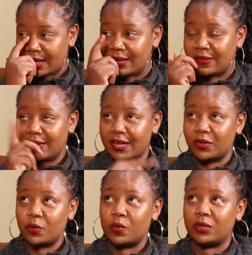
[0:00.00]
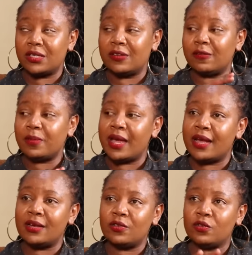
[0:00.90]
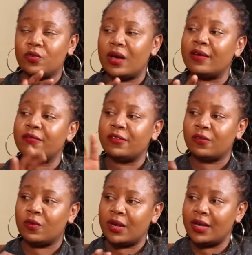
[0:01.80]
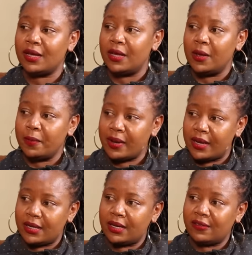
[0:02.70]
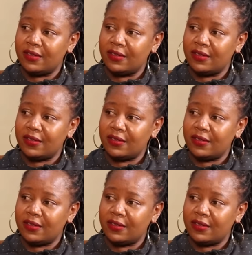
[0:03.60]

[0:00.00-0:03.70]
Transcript: And is that what inspired you to have the solar panels?